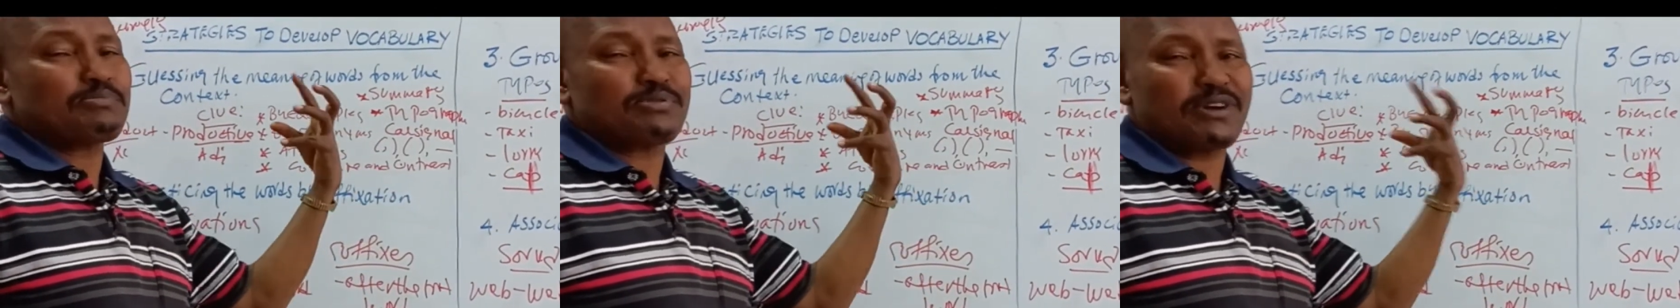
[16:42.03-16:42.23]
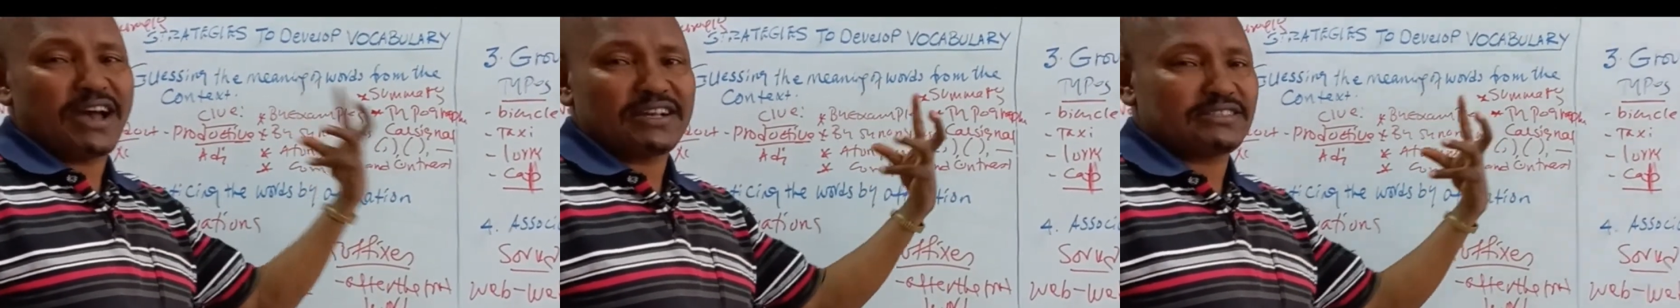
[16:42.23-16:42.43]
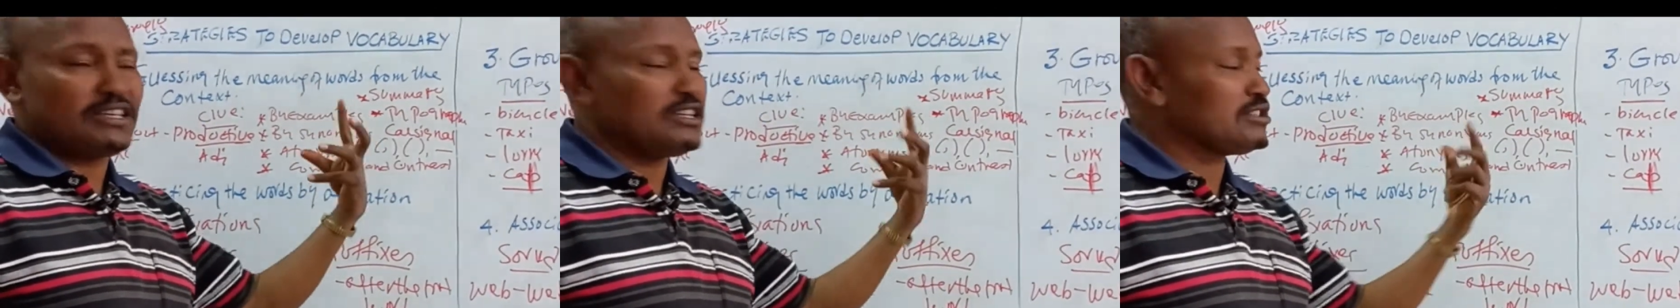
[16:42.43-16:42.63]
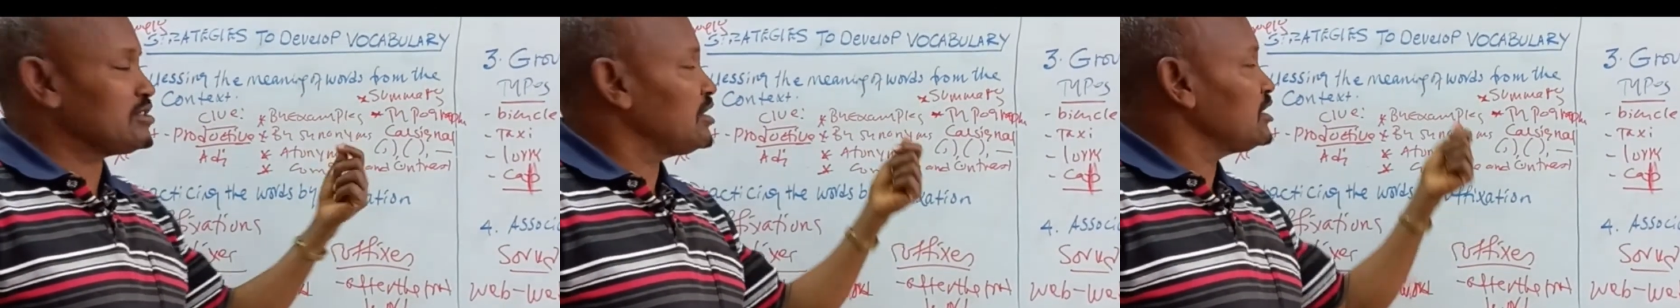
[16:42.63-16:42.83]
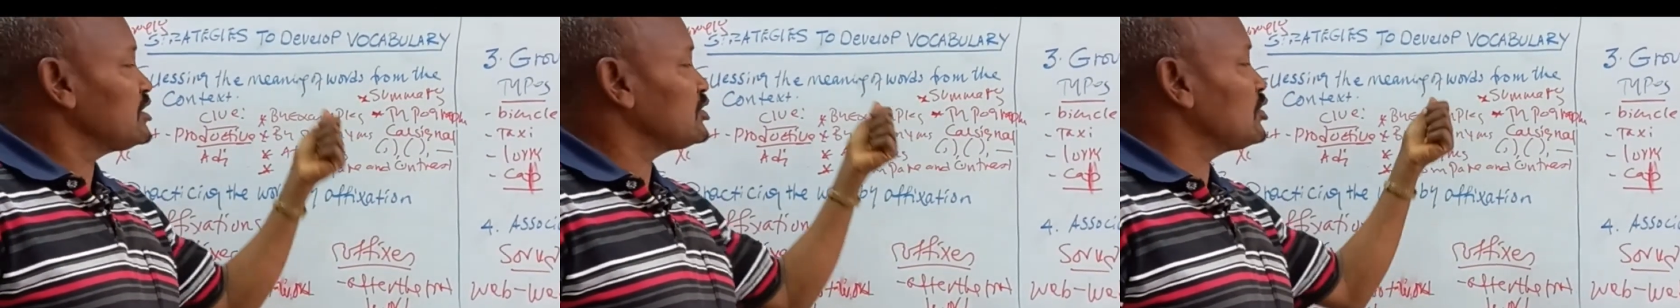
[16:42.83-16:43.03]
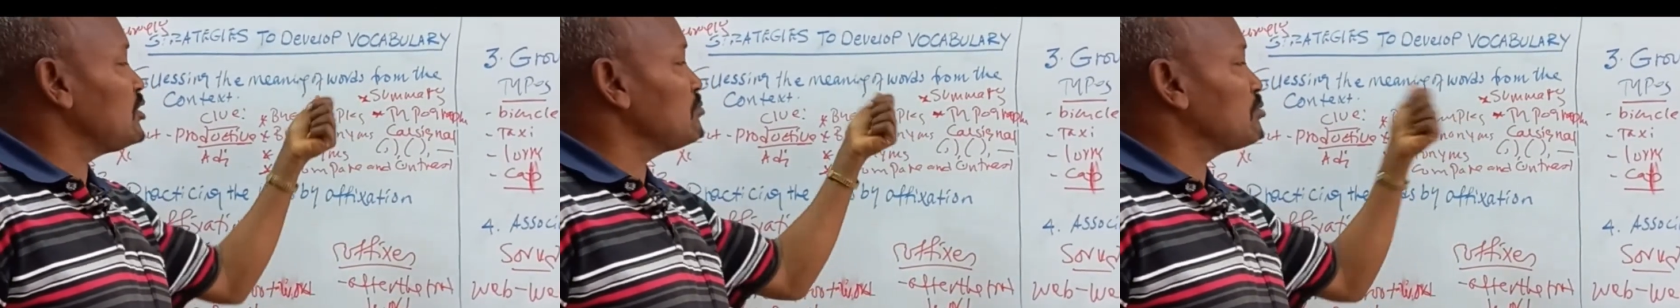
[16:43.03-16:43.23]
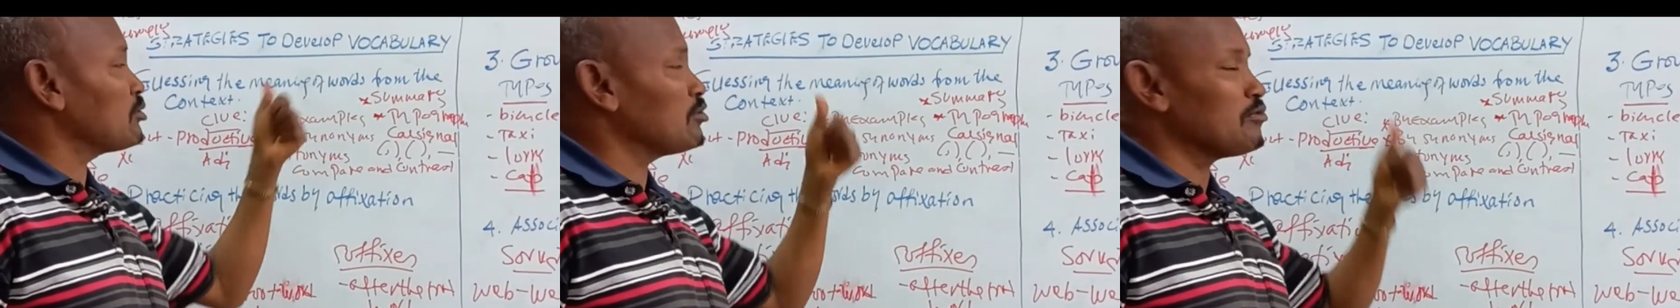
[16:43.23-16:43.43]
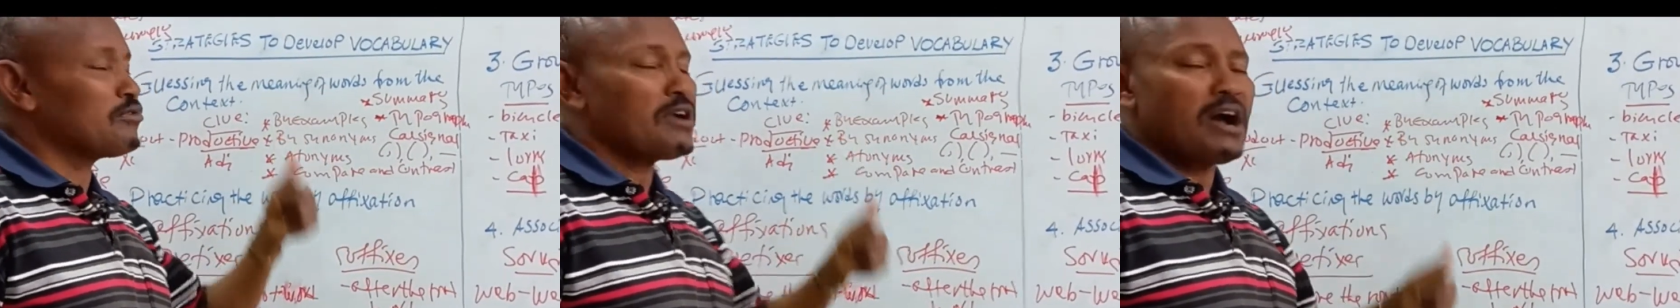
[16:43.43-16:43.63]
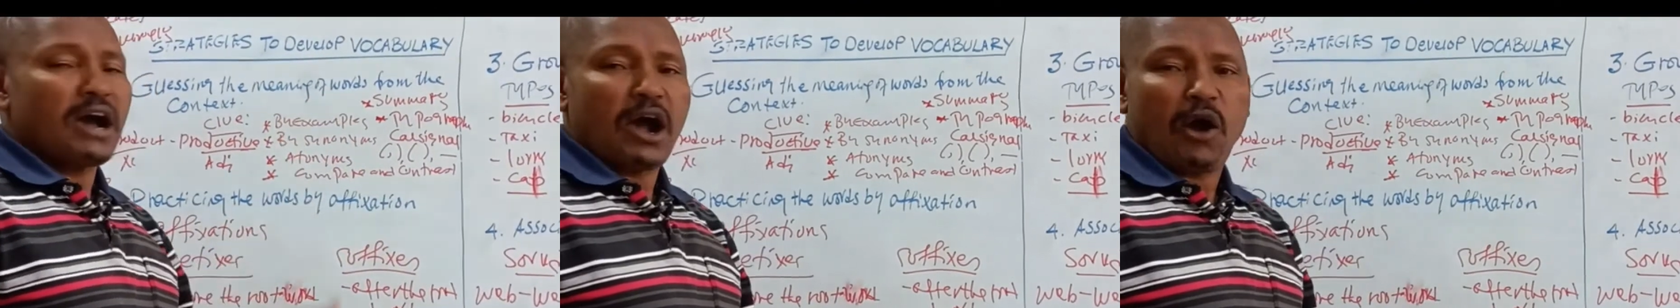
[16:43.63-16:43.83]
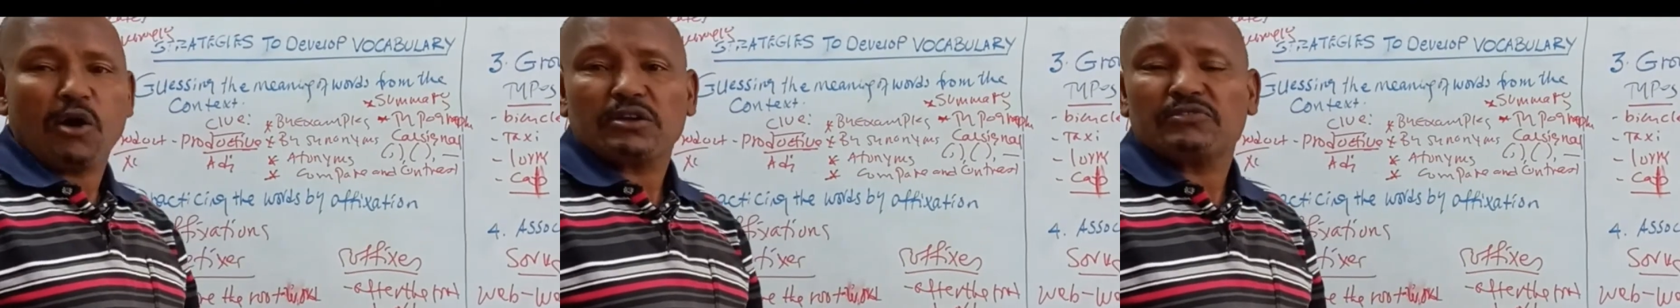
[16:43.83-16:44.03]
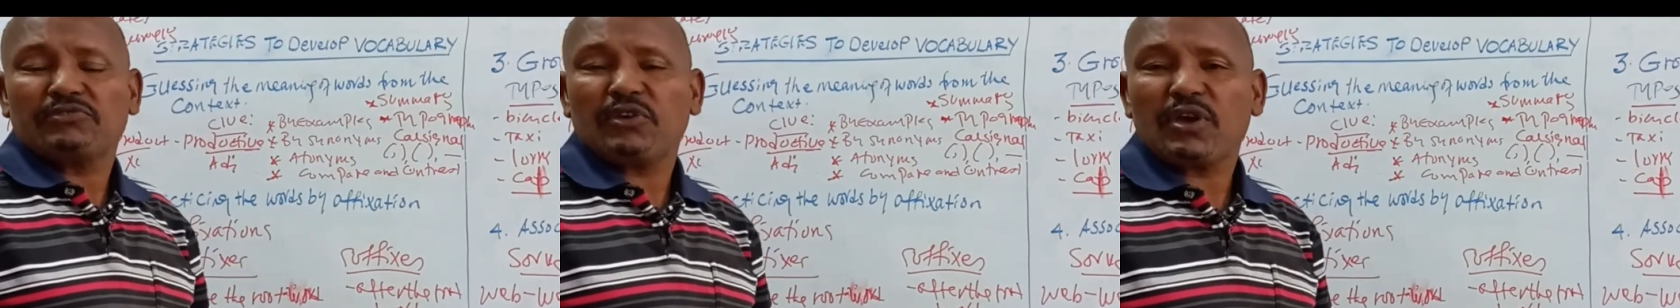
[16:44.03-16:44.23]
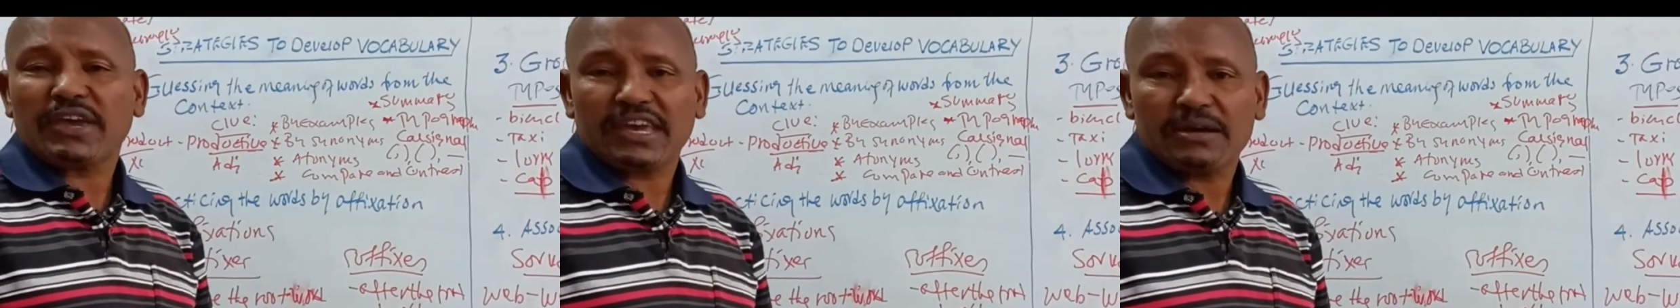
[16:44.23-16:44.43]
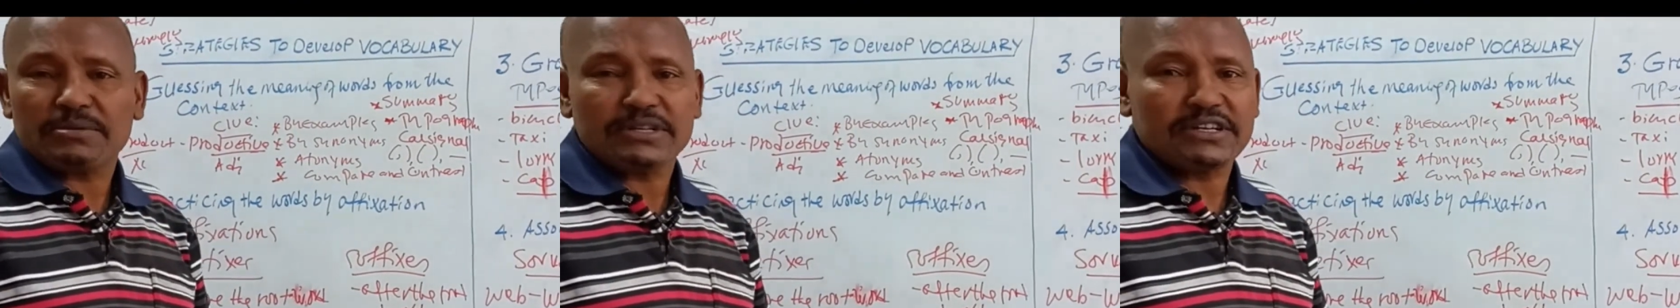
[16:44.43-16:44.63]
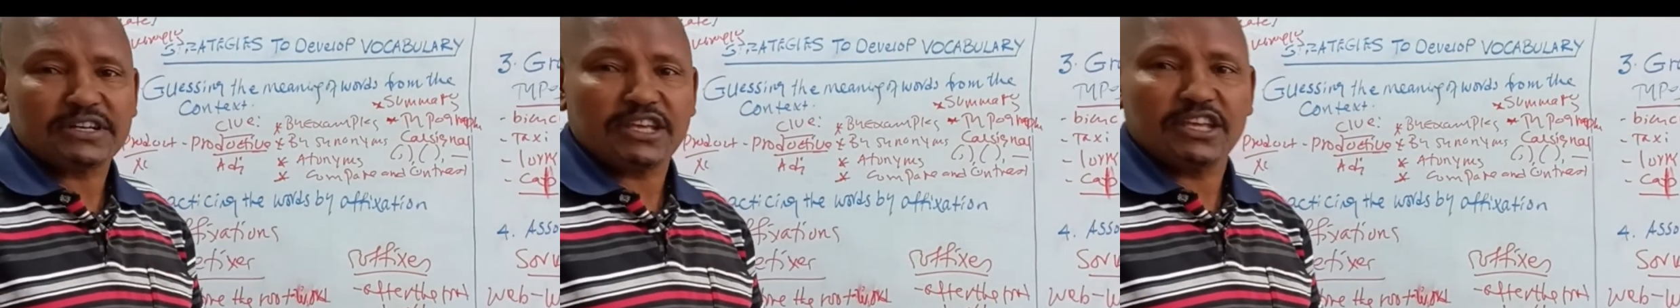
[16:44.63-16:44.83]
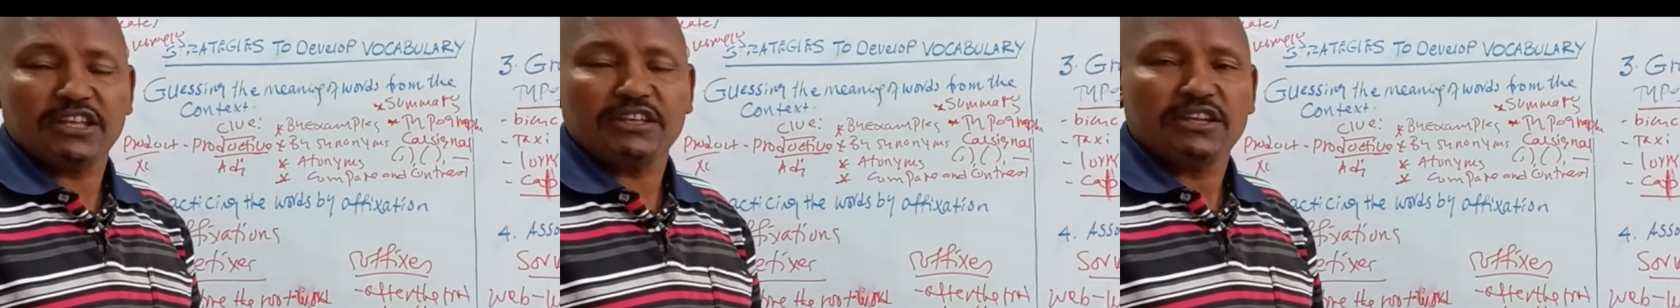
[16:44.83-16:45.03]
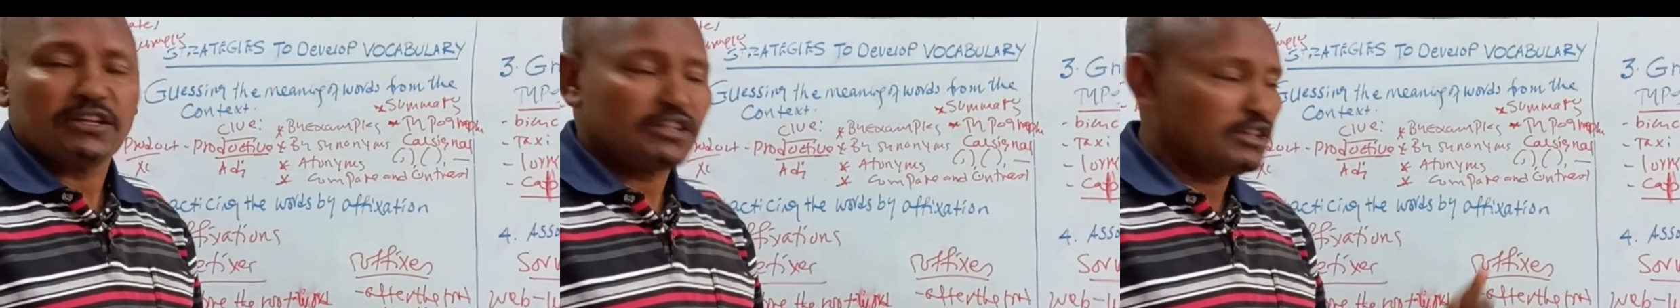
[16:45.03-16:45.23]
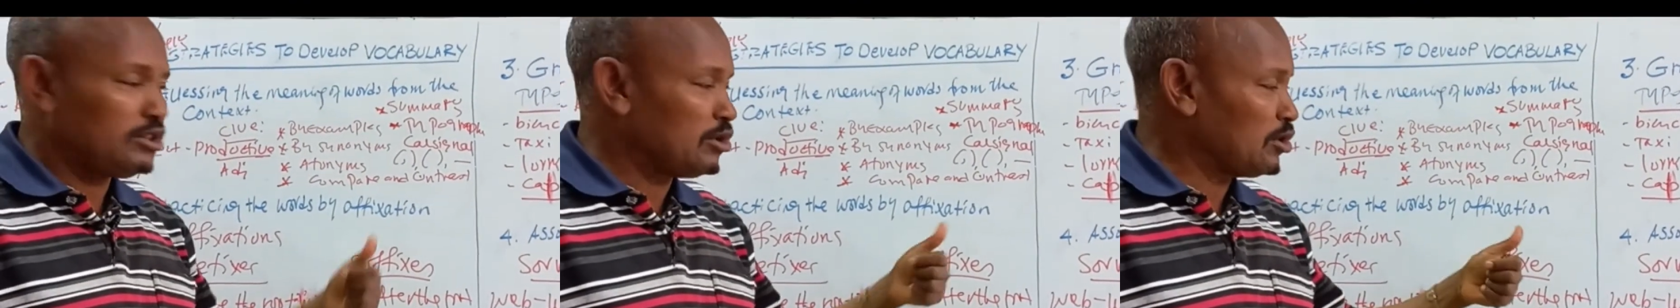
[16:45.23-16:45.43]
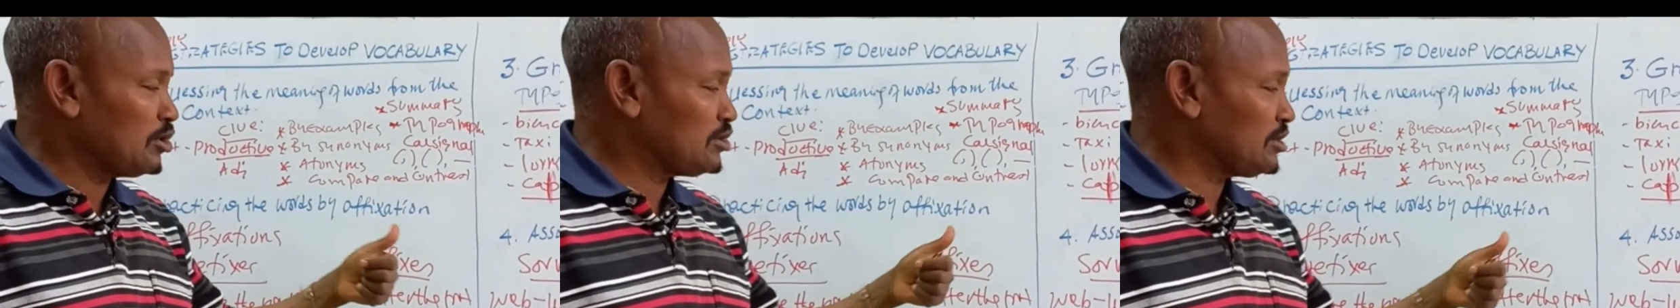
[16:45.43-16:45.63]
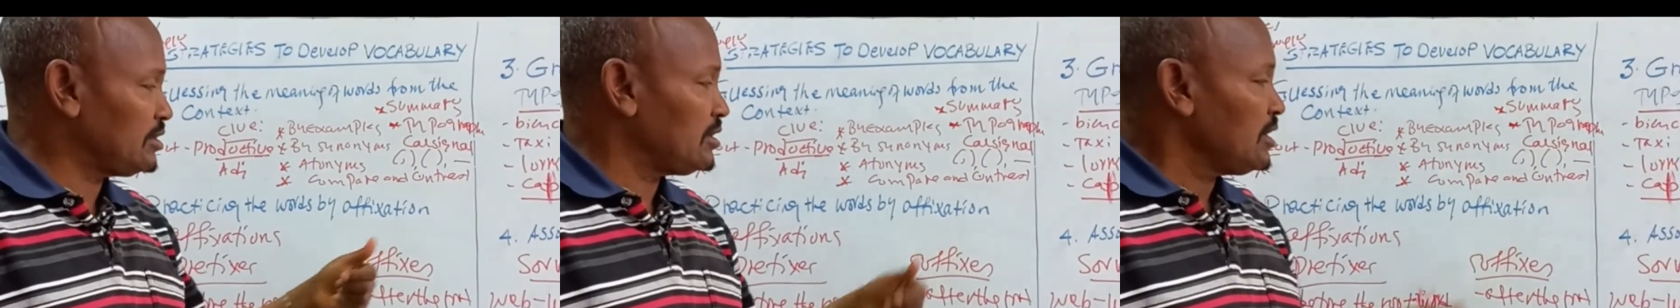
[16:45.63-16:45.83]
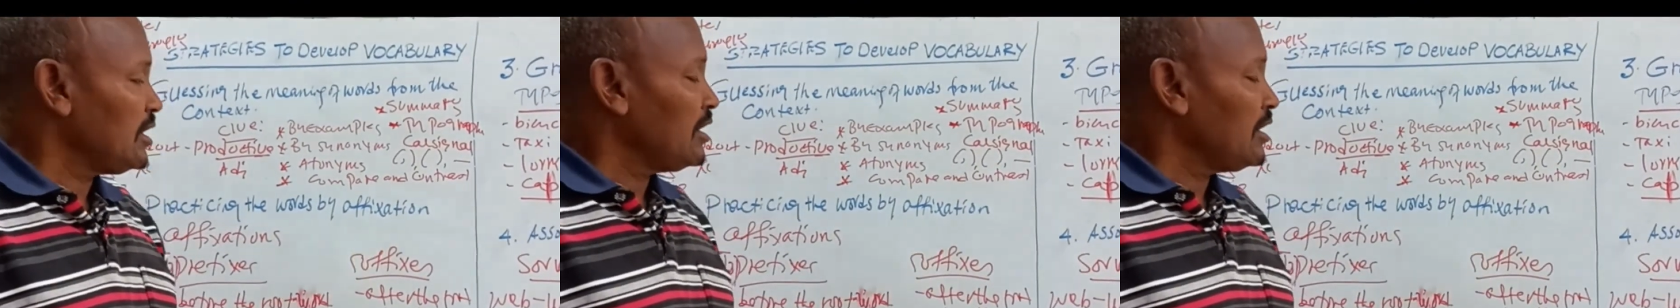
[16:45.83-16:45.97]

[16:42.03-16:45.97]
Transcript: practice to improve our vocabulary knowledge.